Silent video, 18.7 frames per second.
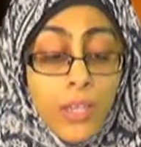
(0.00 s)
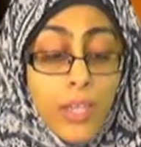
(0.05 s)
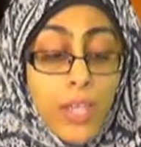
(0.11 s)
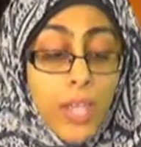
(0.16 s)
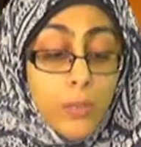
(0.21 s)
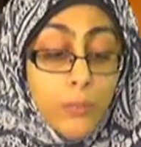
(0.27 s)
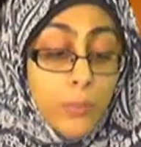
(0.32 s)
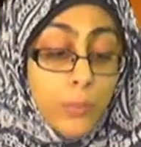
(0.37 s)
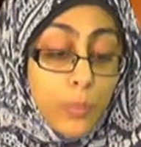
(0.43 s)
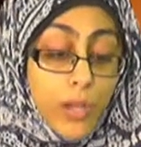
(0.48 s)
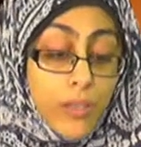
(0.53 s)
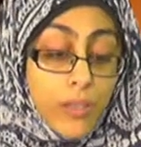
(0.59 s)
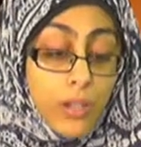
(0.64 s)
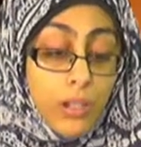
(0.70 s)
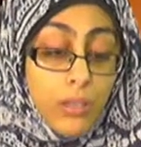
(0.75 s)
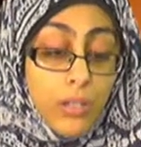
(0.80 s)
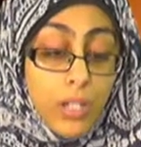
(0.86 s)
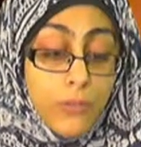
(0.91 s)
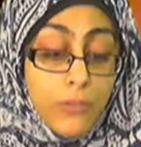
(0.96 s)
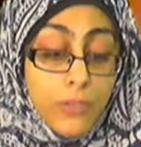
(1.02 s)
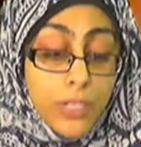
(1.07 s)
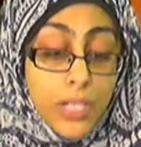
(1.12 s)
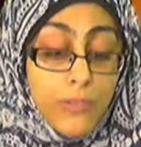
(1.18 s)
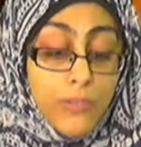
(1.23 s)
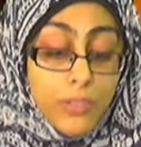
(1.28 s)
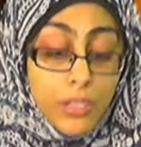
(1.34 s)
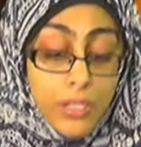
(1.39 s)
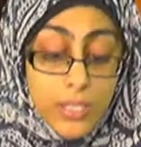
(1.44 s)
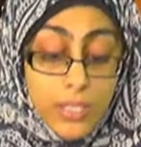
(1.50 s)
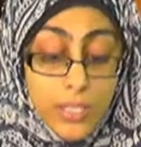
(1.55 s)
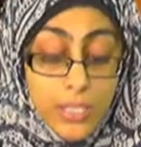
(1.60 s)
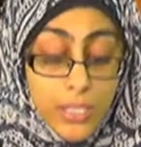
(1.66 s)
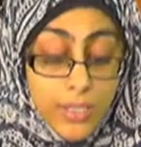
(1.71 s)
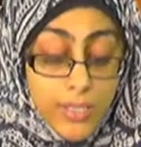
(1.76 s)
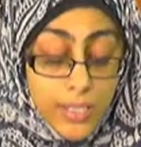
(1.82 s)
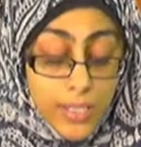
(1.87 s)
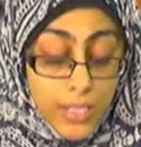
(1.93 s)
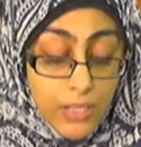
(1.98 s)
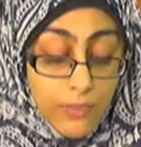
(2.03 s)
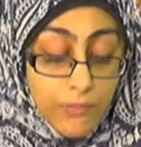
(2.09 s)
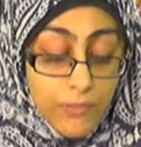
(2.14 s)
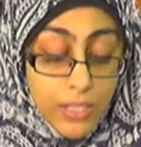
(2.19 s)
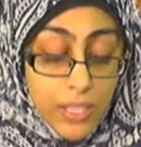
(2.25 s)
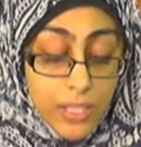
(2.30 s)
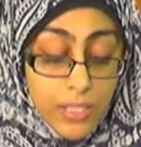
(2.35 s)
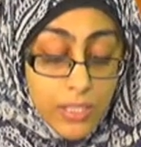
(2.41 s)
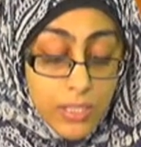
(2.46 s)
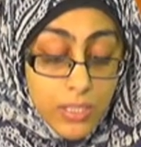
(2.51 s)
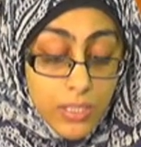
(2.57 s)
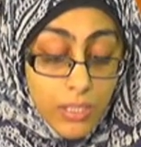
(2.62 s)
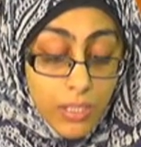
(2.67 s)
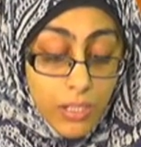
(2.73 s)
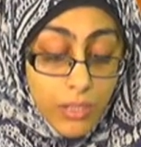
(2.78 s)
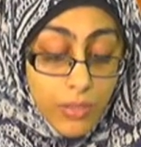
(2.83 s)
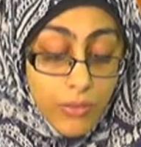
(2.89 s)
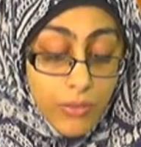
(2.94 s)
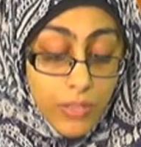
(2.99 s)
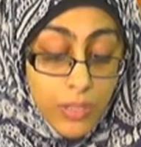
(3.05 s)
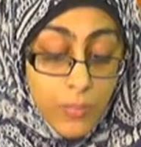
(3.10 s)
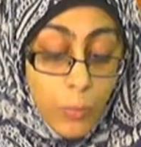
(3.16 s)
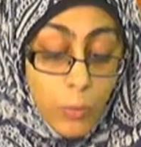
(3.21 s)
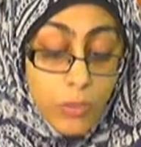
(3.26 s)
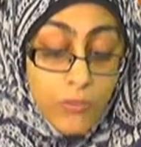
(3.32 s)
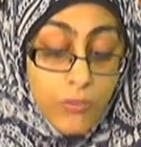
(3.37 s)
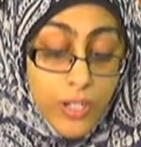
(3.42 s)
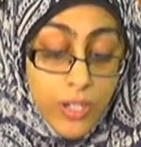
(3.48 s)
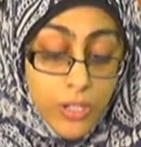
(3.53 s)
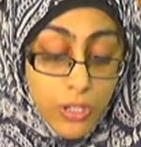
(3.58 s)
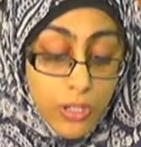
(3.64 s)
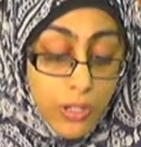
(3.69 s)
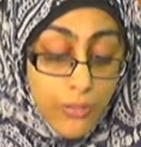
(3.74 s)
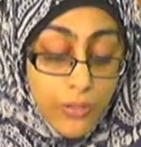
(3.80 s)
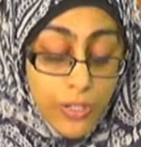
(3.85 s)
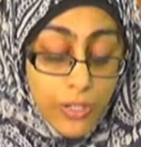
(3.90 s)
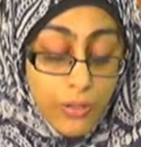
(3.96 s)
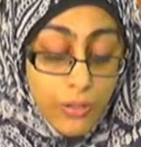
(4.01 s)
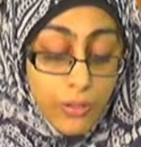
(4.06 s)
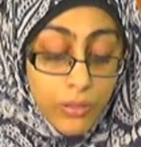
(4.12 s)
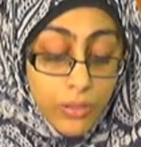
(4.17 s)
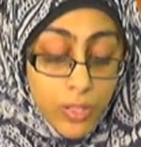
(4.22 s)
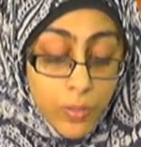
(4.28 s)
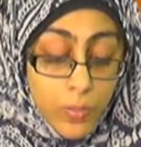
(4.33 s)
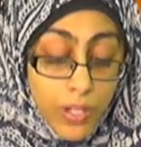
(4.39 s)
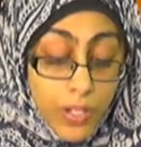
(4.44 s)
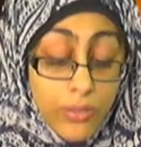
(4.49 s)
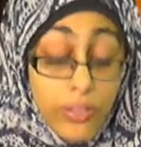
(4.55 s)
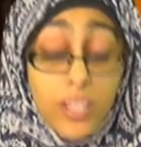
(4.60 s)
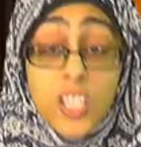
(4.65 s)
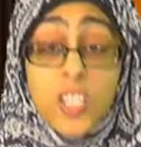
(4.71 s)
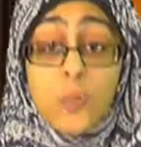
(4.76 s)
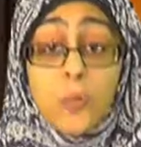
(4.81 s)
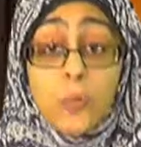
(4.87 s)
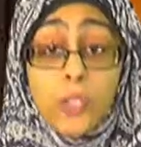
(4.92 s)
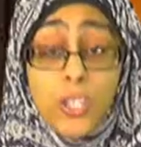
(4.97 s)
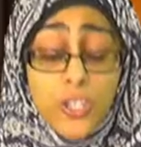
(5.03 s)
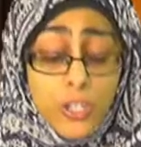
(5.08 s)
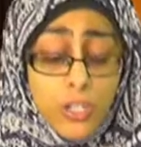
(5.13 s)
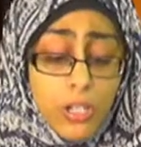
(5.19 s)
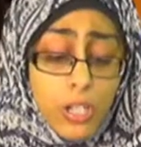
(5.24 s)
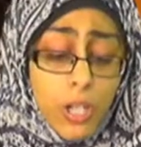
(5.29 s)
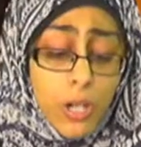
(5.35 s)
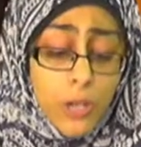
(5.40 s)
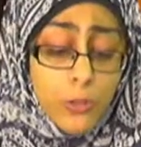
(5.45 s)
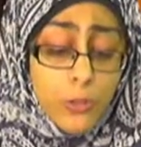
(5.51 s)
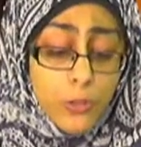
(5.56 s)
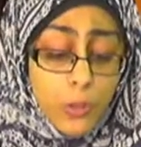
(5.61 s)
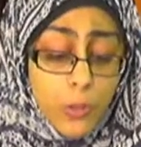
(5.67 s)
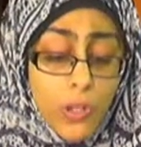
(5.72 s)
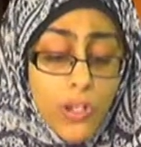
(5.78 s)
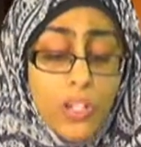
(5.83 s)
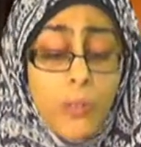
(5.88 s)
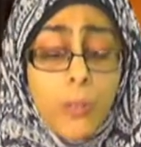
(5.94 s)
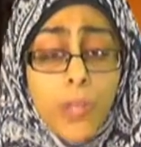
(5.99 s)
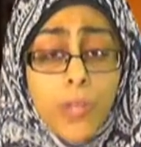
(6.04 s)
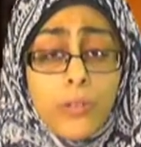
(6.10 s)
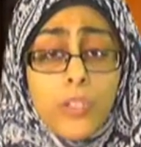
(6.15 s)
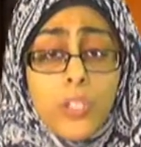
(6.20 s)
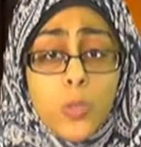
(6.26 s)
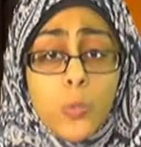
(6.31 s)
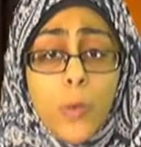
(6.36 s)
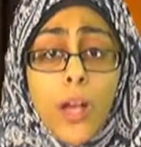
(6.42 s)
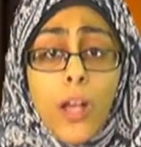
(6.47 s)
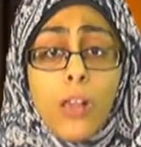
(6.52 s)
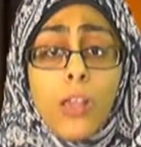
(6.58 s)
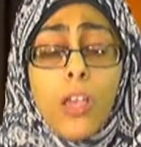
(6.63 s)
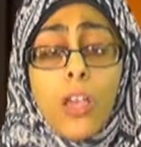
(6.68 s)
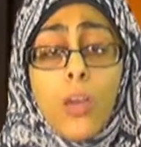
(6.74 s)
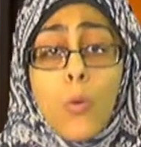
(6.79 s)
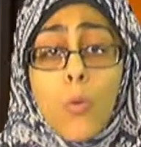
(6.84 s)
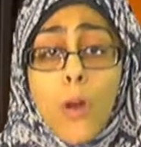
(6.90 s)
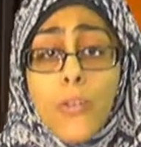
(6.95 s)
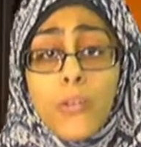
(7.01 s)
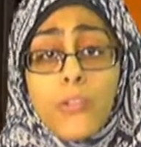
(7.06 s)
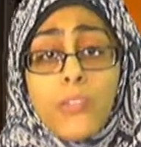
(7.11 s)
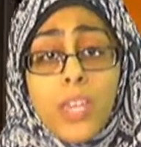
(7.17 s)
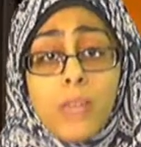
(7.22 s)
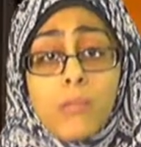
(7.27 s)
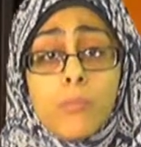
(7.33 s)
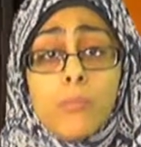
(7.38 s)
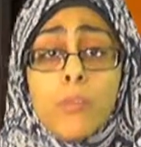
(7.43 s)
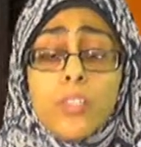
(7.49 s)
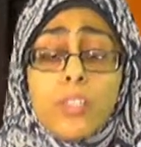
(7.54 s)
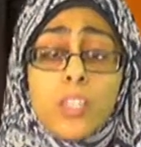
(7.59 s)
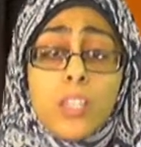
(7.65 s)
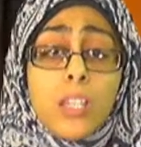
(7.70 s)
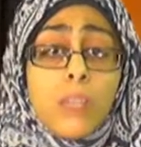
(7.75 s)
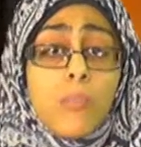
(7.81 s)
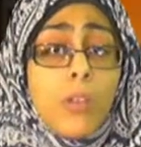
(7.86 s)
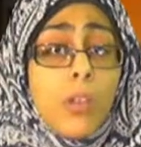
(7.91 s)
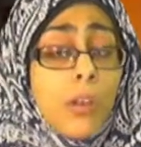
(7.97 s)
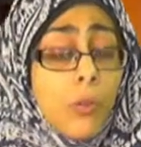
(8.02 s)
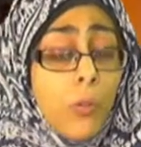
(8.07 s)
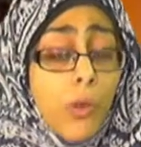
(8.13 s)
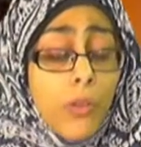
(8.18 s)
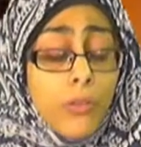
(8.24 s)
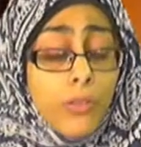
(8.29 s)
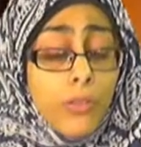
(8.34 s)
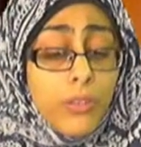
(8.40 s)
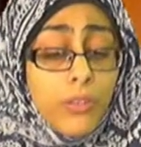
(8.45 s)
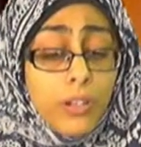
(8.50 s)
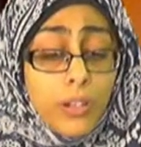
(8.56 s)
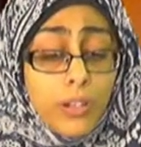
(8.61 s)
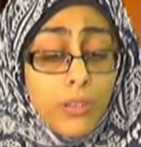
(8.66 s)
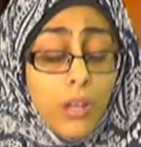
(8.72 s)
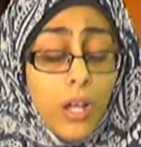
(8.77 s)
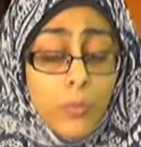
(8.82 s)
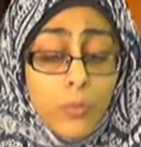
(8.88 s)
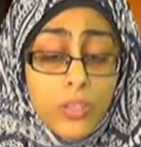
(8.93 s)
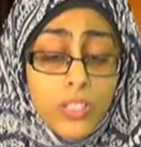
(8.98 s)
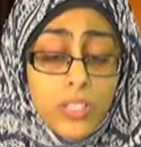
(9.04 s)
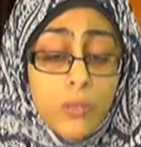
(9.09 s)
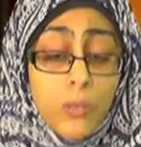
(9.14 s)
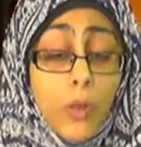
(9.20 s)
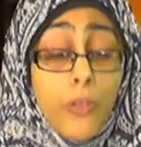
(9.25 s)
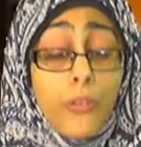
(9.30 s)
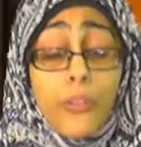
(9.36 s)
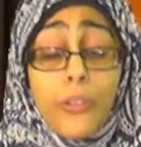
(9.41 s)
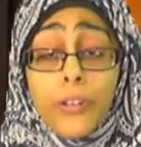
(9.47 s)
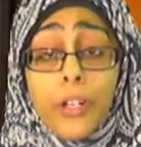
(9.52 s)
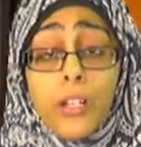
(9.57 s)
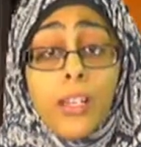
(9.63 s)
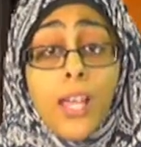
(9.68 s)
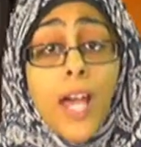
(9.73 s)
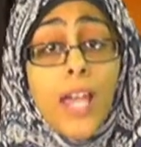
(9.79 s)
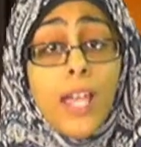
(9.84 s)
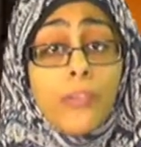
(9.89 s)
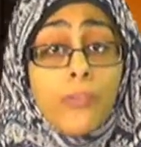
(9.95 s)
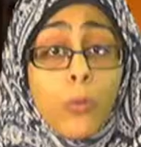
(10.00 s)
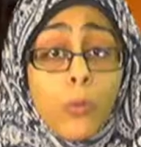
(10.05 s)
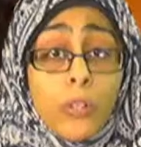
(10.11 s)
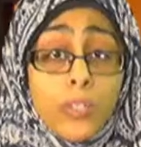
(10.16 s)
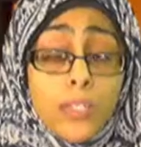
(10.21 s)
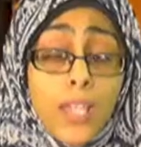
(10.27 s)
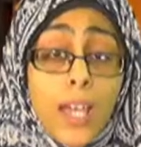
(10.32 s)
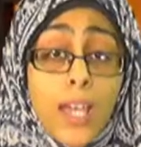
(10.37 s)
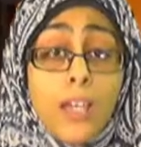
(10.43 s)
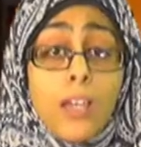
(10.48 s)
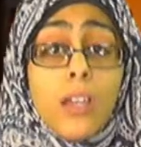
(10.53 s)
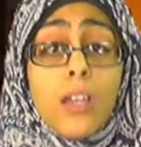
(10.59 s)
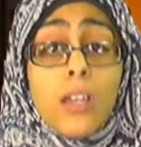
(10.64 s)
And we pray that Allah forgives our sins and gives us the motivation and the encouragement and the inspiration to treat our parents well, whether they be Muslim, whether they're non-Muslim, whether they're alive or dead.